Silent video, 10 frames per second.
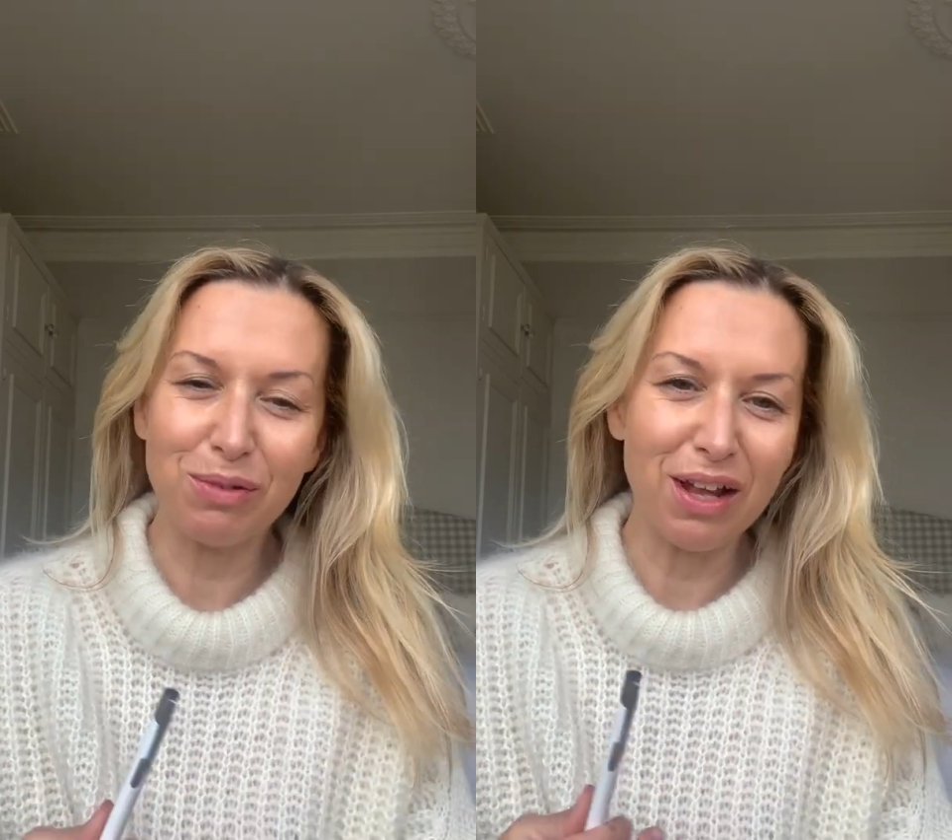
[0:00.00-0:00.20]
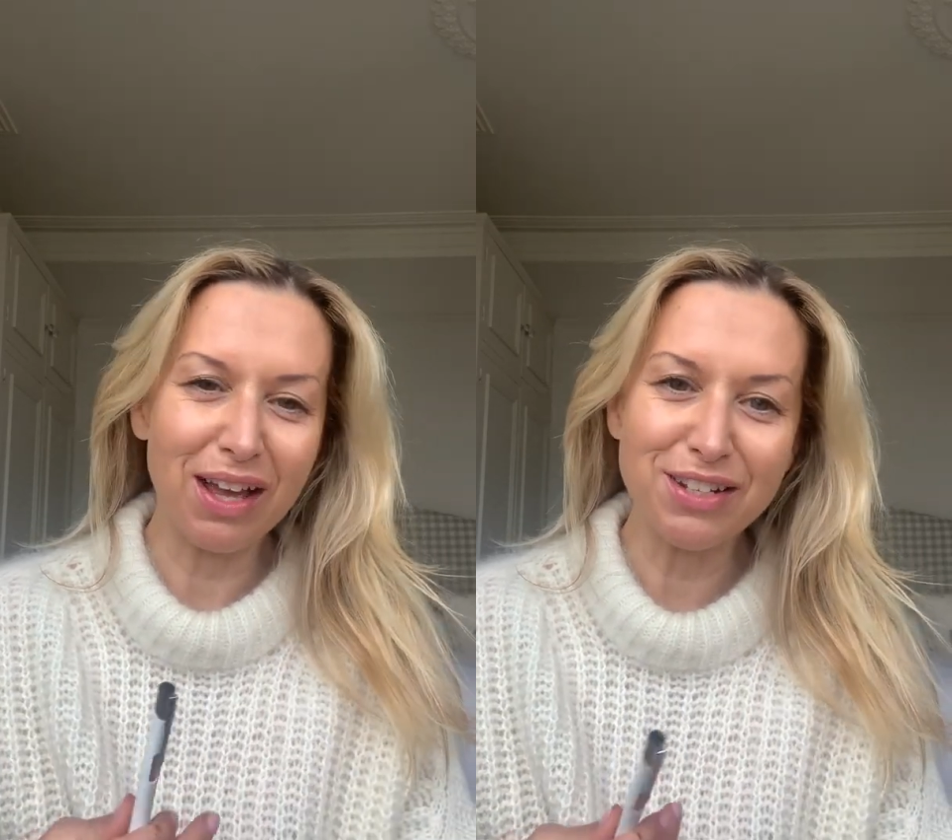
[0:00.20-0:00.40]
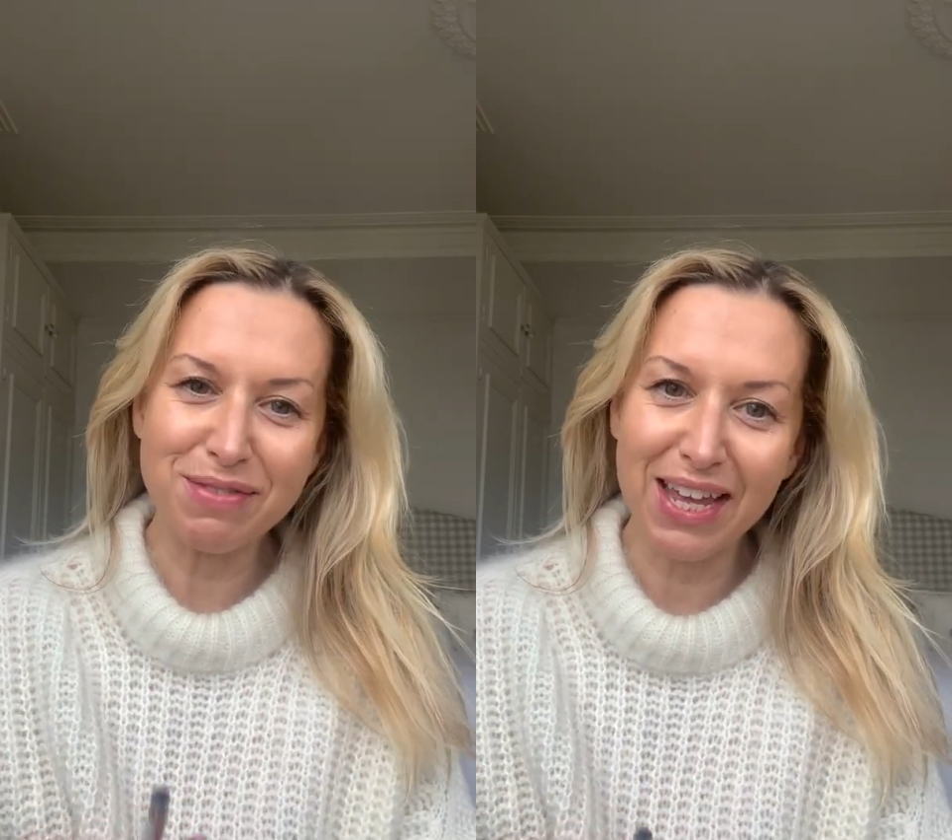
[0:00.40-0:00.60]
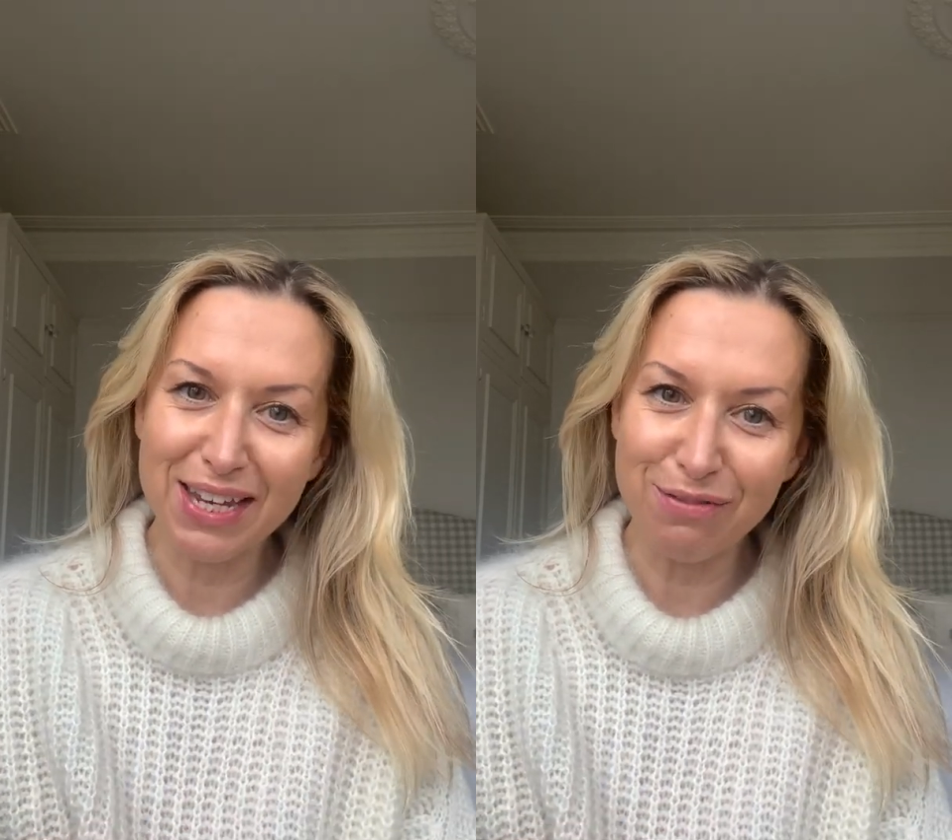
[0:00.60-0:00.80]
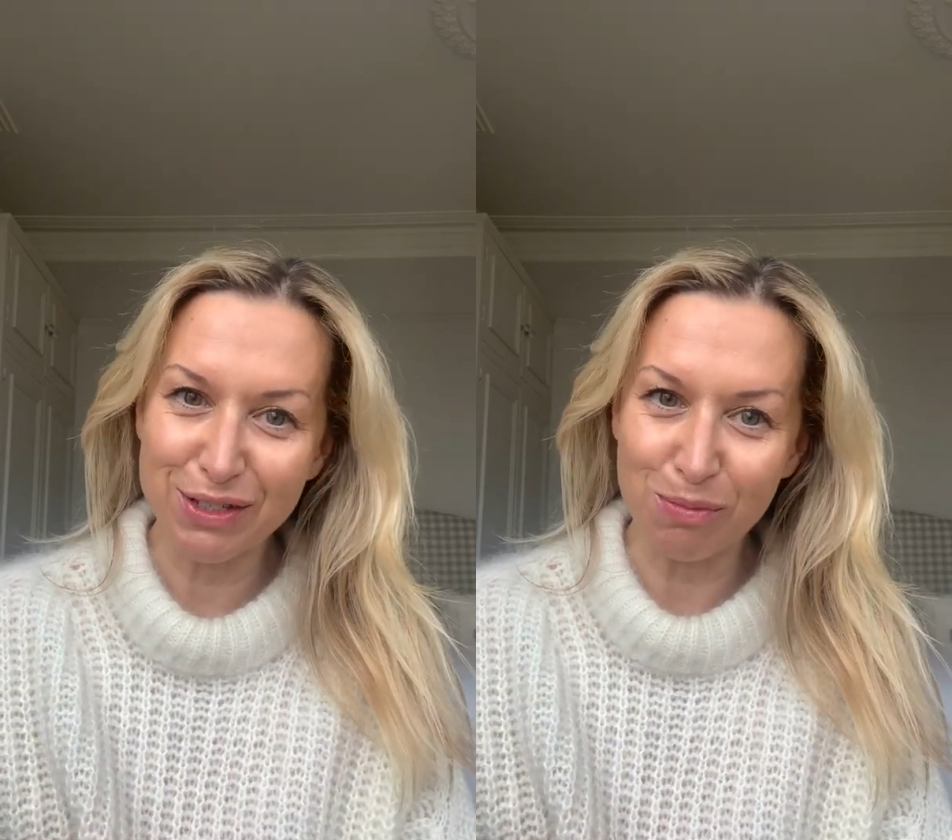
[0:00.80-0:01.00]
I don't think
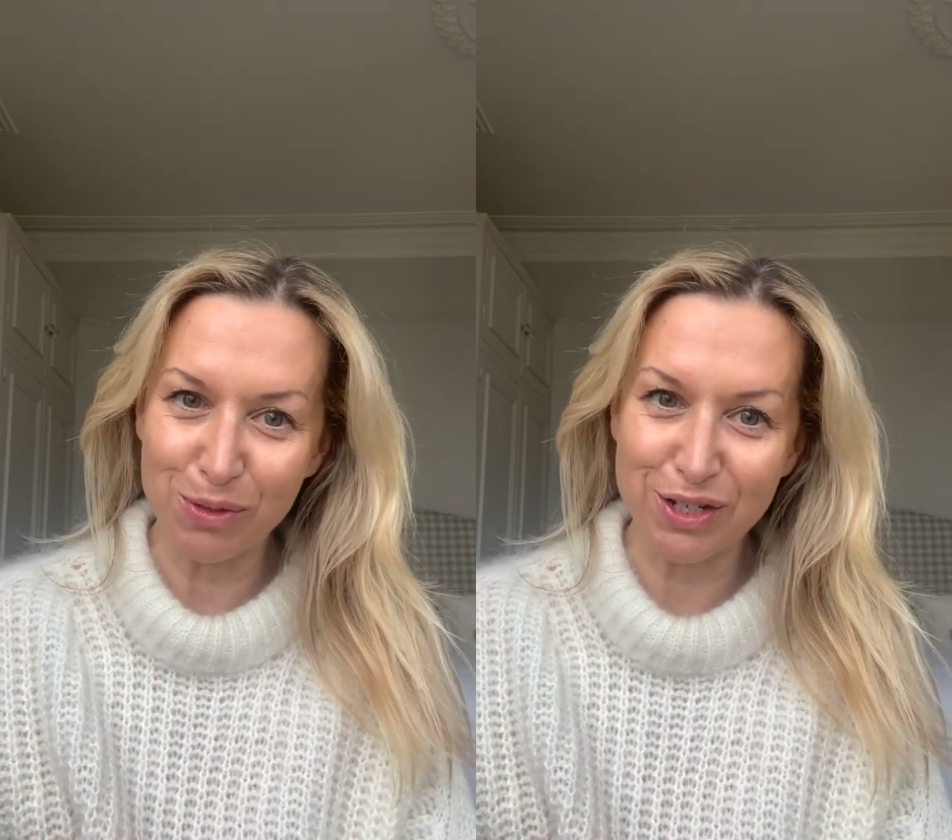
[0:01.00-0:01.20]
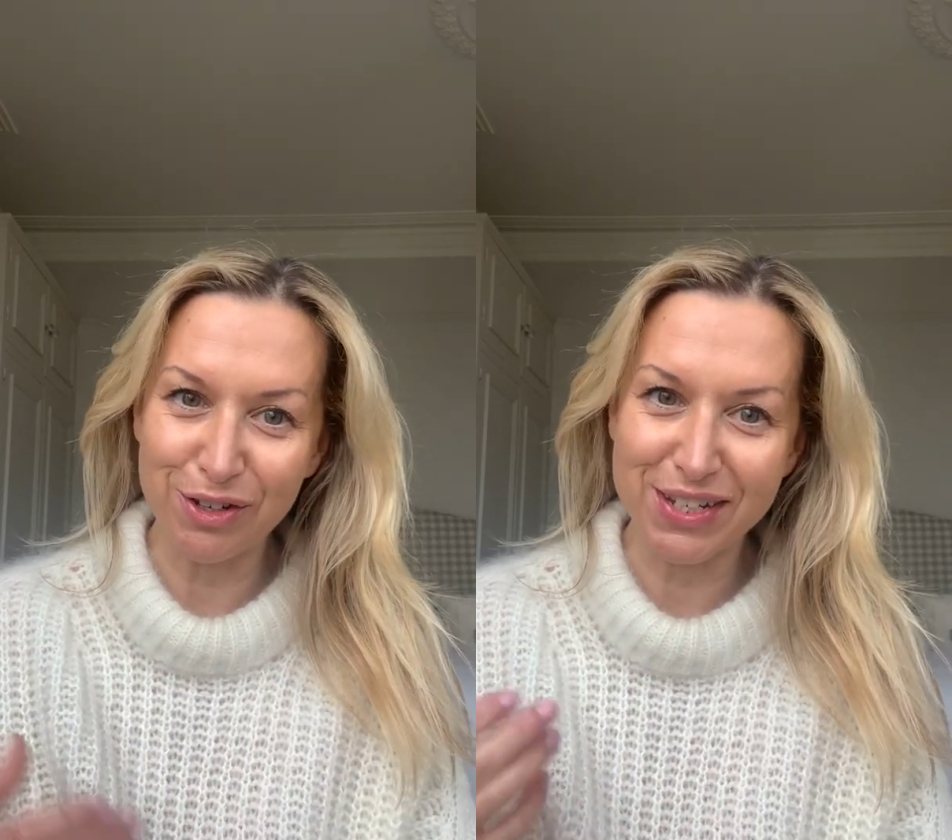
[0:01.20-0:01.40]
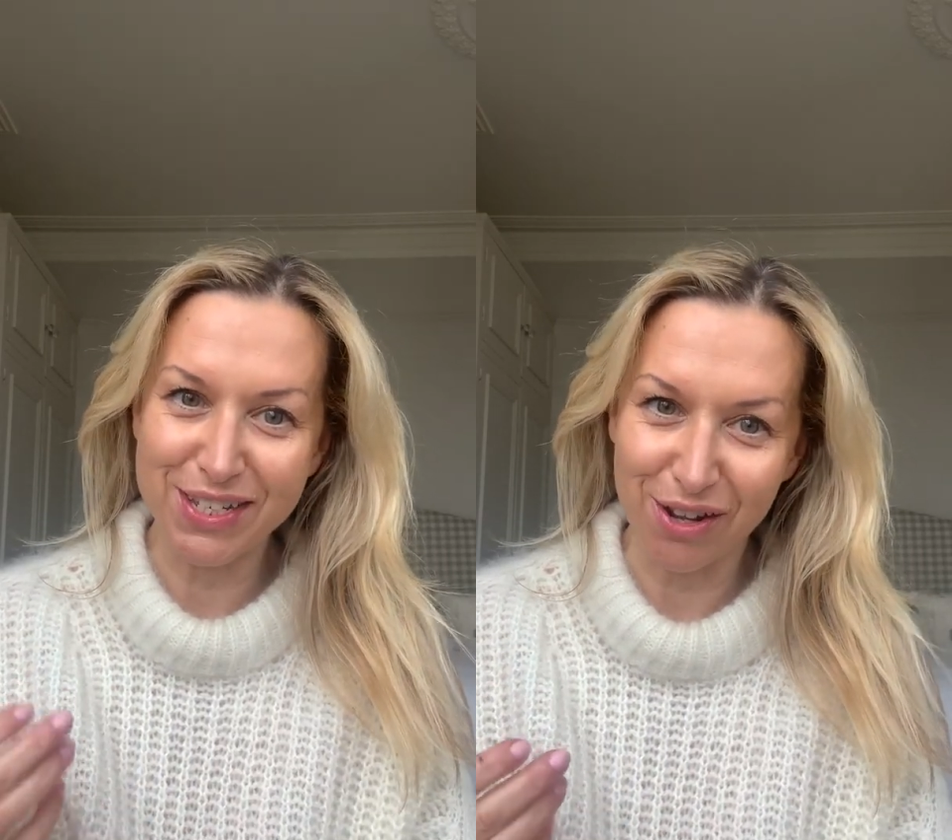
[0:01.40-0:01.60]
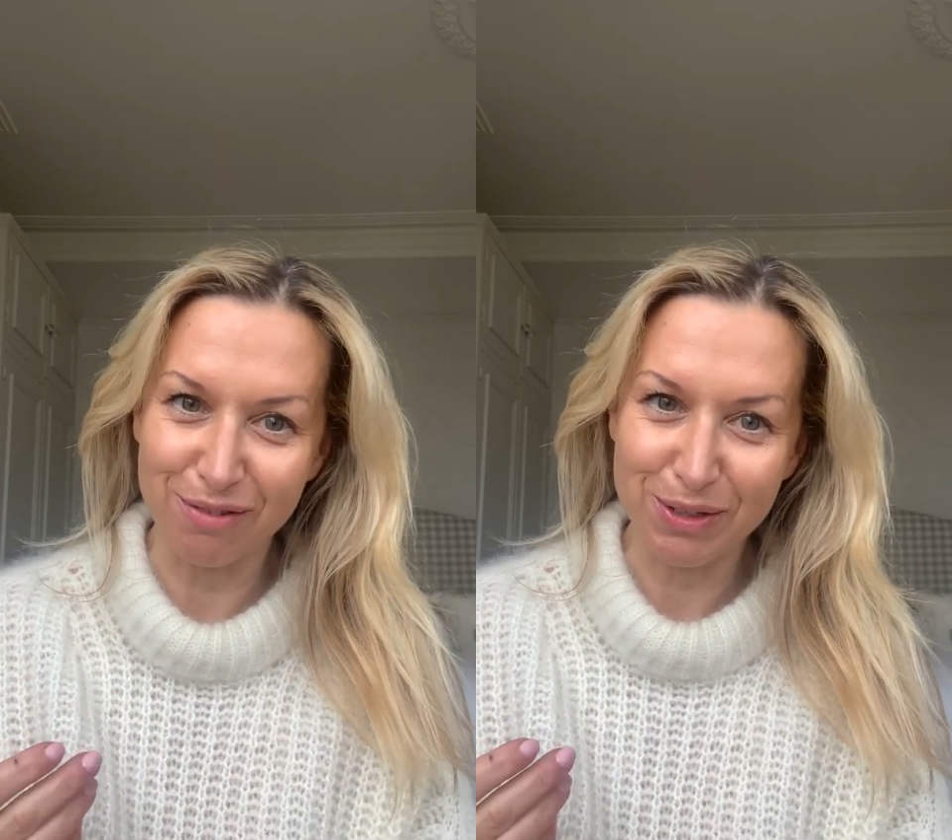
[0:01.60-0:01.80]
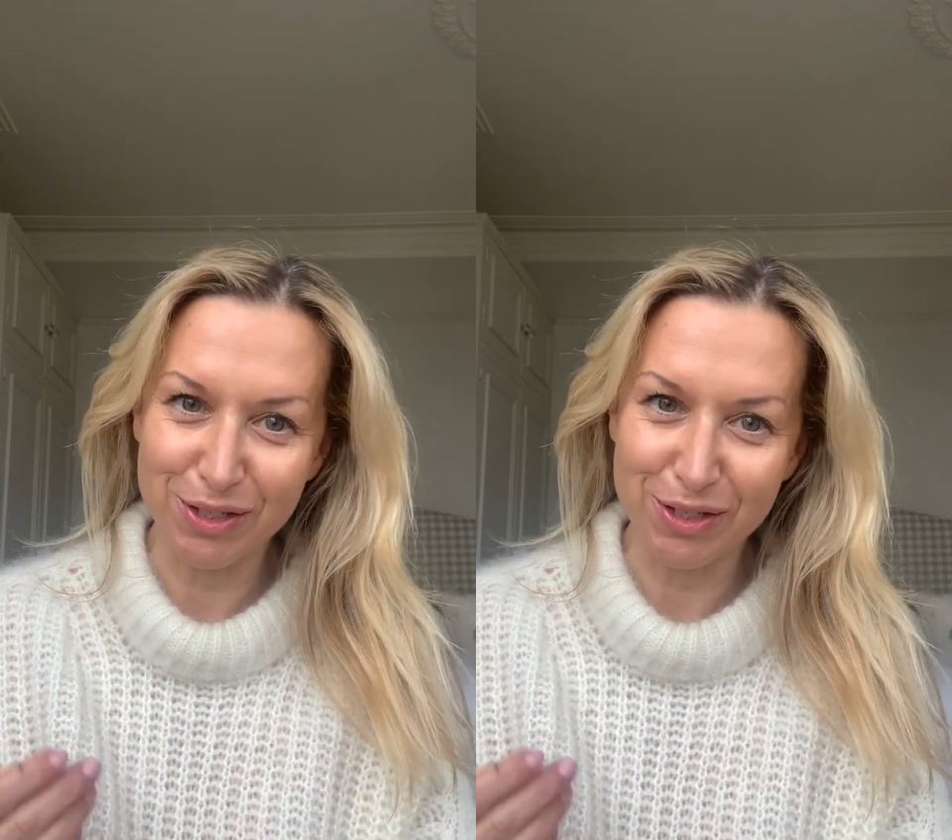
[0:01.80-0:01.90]
any of us want to look done.